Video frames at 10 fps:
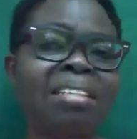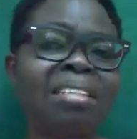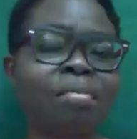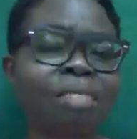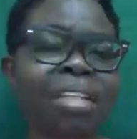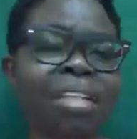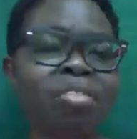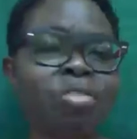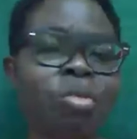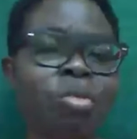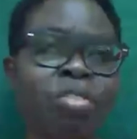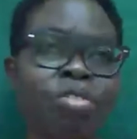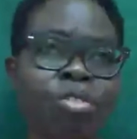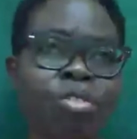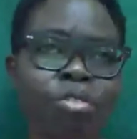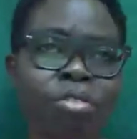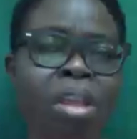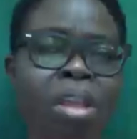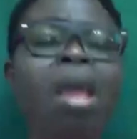the devices you're going to use?